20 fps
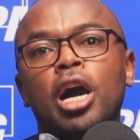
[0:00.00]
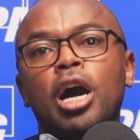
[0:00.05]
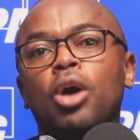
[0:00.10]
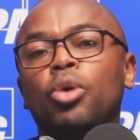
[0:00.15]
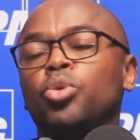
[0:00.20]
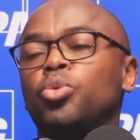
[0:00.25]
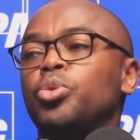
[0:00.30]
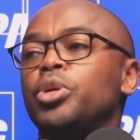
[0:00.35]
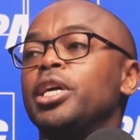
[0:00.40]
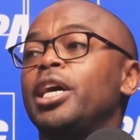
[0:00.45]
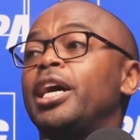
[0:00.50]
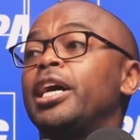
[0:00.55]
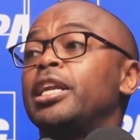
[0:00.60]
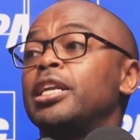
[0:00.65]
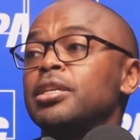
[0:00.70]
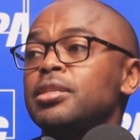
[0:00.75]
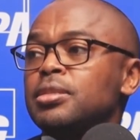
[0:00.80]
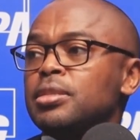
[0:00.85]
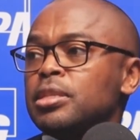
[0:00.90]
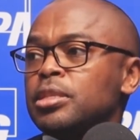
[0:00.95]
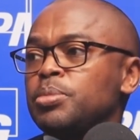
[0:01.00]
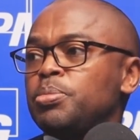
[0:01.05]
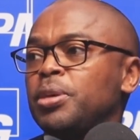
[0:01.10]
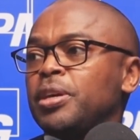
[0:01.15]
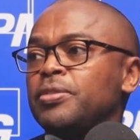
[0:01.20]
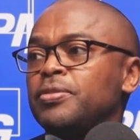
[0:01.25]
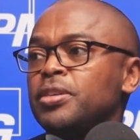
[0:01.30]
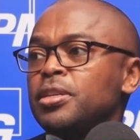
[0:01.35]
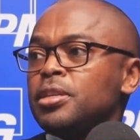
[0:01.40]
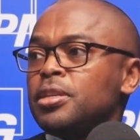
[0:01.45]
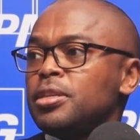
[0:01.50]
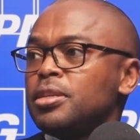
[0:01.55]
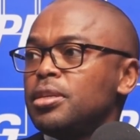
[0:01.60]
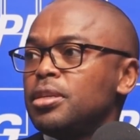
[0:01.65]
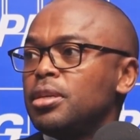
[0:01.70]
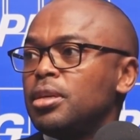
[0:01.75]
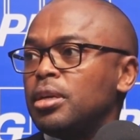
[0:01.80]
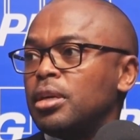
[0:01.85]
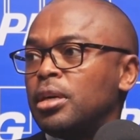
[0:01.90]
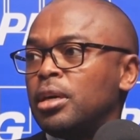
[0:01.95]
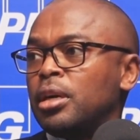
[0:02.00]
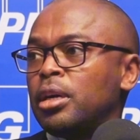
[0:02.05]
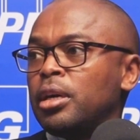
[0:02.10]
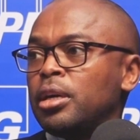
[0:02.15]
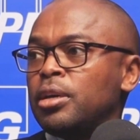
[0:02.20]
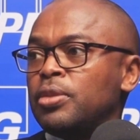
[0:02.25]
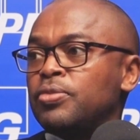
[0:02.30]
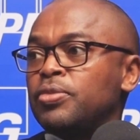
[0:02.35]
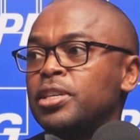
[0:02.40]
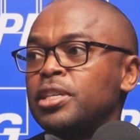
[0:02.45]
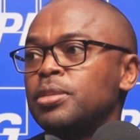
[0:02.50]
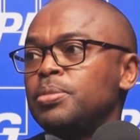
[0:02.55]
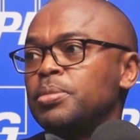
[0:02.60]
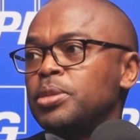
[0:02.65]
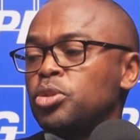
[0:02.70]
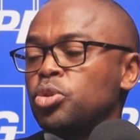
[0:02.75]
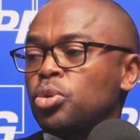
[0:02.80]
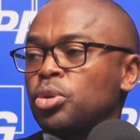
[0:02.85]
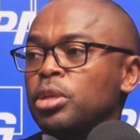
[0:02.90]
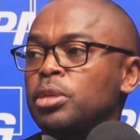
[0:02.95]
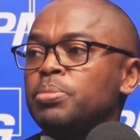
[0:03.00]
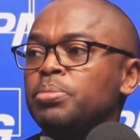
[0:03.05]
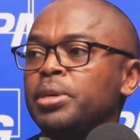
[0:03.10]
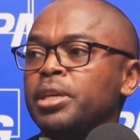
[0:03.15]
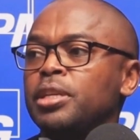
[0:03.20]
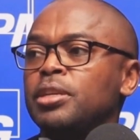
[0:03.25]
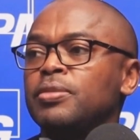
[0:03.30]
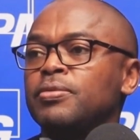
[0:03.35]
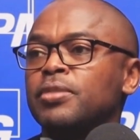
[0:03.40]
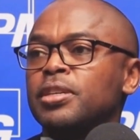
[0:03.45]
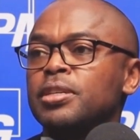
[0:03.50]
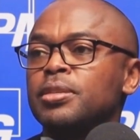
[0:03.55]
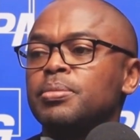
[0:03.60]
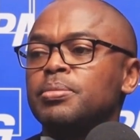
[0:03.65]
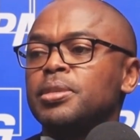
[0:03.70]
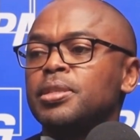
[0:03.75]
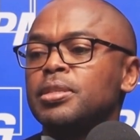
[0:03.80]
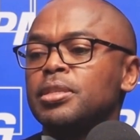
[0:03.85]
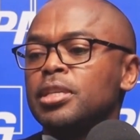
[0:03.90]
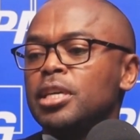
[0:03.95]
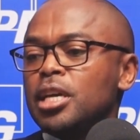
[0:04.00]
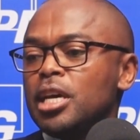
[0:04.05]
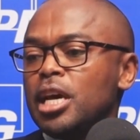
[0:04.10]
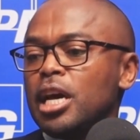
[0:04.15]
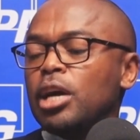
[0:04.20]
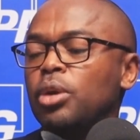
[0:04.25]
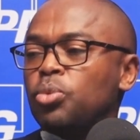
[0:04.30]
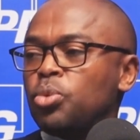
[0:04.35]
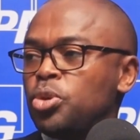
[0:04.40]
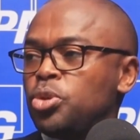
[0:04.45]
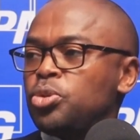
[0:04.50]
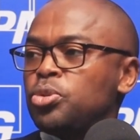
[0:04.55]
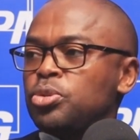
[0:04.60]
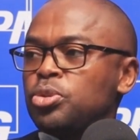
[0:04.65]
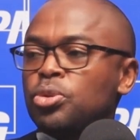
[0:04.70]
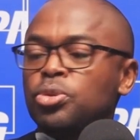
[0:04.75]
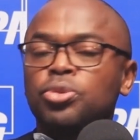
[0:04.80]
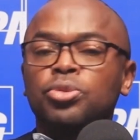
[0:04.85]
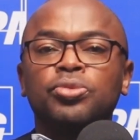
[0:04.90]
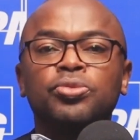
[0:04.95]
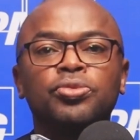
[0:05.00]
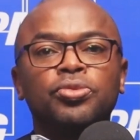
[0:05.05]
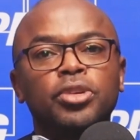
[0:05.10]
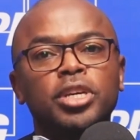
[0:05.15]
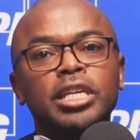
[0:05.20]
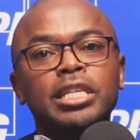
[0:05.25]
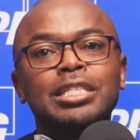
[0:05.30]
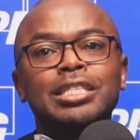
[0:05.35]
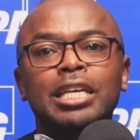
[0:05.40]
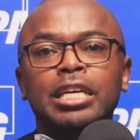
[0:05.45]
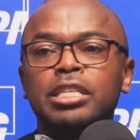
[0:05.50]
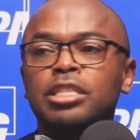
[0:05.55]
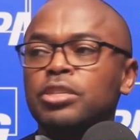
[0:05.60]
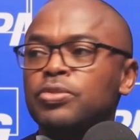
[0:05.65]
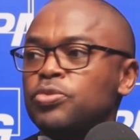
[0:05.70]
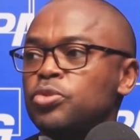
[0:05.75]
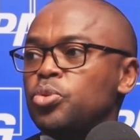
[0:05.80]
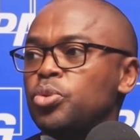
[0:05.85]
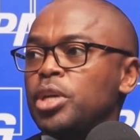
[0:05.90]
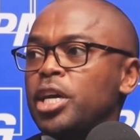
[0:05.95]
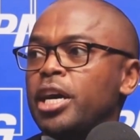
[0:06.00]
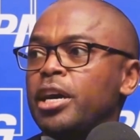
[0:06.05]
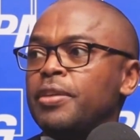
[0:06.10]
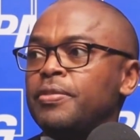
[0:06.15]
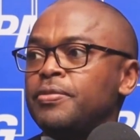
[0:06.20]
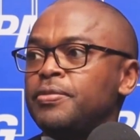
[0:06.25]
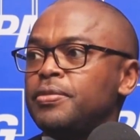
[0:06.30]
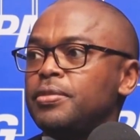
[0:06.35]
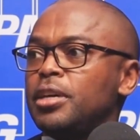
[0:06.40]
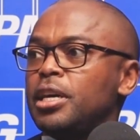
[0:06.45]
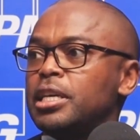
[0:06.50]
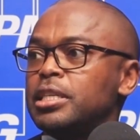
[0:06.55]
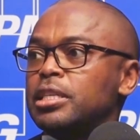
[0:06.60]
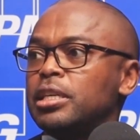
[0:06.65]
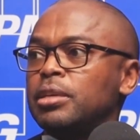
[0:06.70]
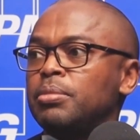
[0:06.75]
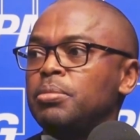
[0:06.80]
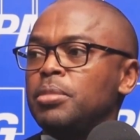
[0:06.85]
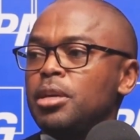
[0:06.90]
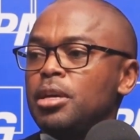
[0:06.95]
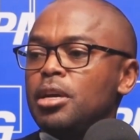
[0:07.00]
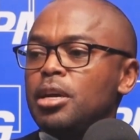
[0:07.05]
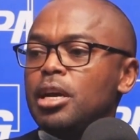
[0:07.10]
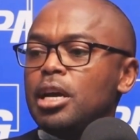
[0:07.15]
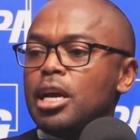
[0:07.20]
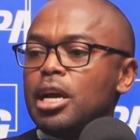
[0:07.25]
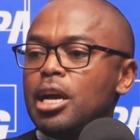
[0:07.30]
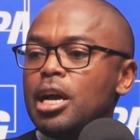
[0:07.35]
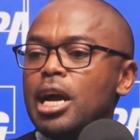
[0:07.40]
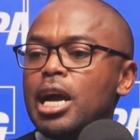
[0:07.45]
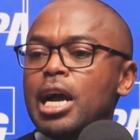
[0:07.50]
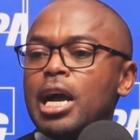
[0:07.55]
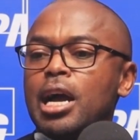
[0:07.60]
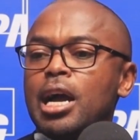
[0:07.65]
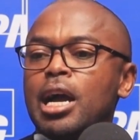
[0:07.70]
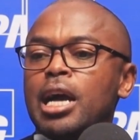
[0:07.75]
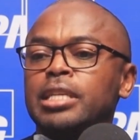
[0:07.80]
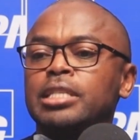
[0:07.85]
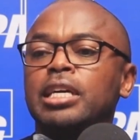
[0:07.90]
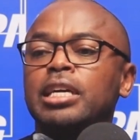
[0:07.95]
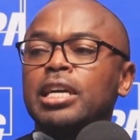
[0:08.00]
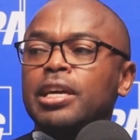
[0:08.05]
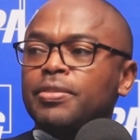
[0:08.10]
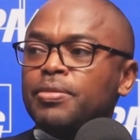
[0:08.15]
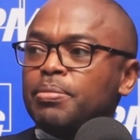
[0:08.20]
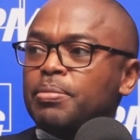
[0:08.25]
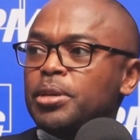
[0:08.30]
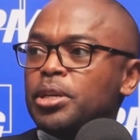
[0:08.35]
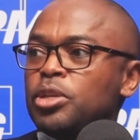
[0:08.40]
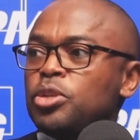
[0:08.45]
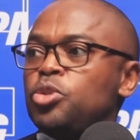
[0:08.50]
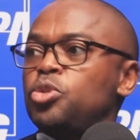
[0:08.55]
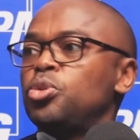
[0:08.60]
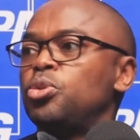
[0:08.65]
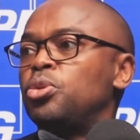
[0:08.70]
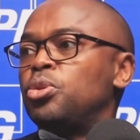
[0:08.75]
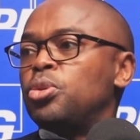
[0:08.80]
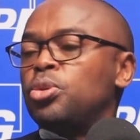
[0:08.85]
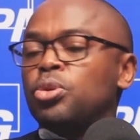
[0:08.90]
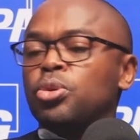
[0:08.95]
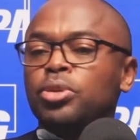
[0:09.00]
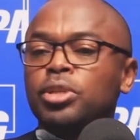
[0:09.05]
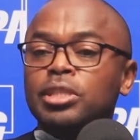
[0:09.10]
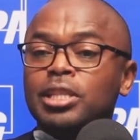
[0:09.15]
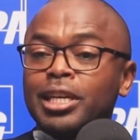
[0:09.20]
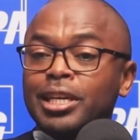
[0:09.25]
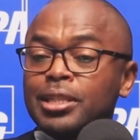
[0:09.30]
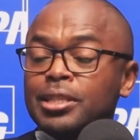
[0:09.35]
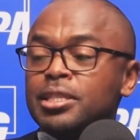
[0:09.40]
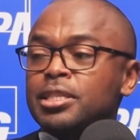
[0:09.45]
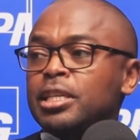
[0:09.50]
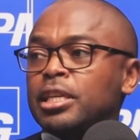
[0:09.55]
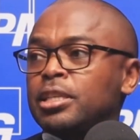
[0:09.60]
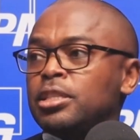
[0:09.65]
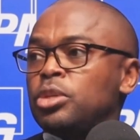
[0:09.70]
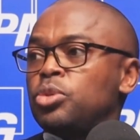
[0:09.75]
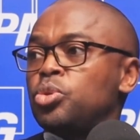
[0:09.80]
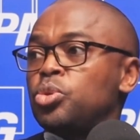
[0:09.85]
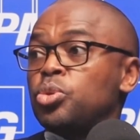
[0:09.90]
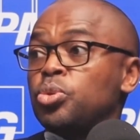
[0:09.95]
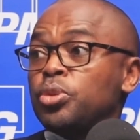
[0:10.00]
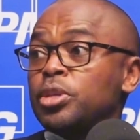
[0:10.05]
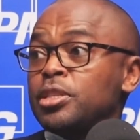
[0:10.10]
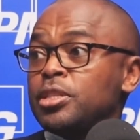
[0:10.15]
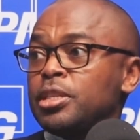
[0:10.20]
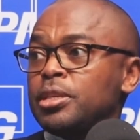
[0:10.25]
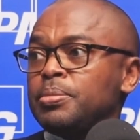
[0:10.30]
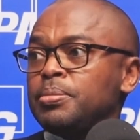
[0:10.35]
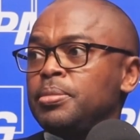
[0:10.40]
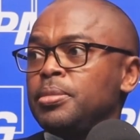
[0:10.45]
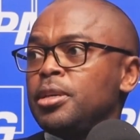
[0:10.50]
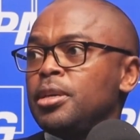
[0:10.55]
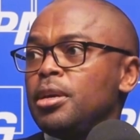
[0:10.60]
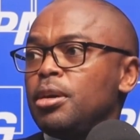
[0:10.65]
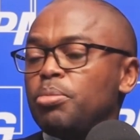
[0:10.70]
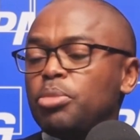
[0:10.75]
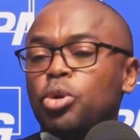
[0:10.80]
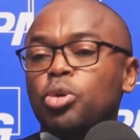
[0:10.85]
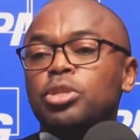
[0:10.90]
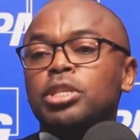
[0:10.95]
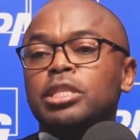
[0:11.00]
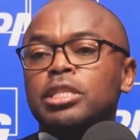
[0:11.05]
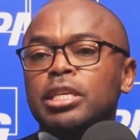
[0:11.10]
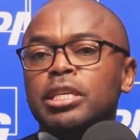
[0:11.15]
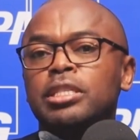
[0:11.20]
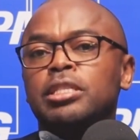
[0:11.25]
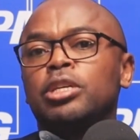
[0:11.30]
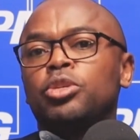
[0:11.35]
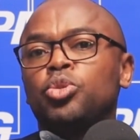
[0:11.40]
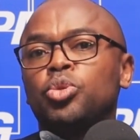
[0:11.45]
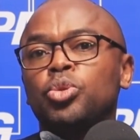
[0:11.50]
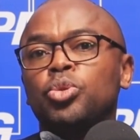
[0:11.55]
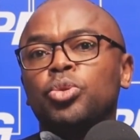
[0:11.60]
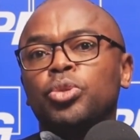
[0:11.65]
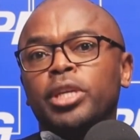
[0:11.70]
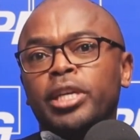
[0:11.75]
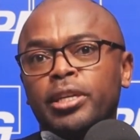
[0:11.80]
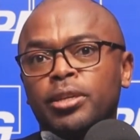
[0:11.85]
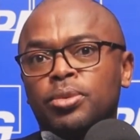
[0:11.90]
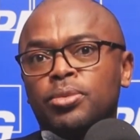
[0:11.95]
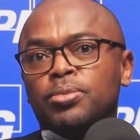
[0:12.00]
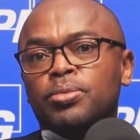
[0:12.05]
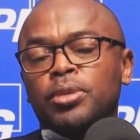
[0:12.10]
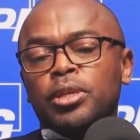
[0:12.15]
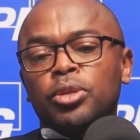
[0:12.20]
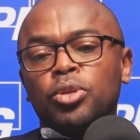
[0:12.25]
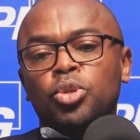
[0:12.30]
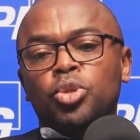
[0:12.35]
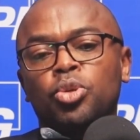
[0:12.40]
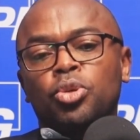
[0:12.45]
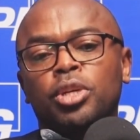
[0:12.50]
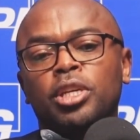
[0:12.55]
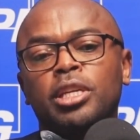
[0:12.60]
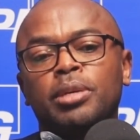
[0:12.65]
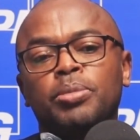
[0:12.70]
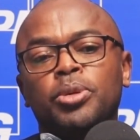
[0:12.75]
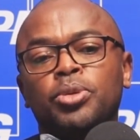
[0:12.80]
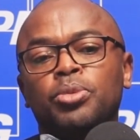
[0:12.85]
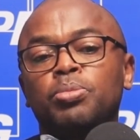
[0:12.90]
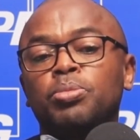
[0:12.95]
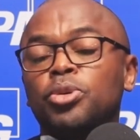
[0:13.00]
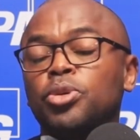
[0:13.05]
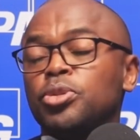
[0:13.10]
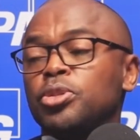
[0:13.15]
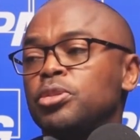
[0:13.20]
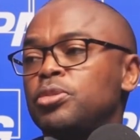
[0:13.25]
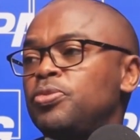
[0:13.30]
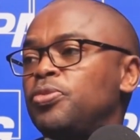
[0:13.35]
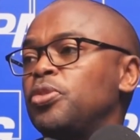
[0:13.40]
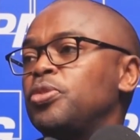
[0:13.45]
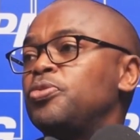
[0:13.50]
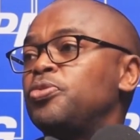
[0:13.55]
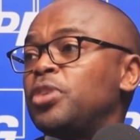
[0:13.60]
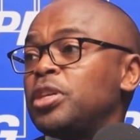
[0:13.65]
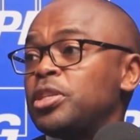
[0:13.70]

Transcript: how do we harness these private investments or impact investments, and what sort of incentives do we have as a government or in the health sector to do the same? Because it's easier to do that when you're talking about bonds for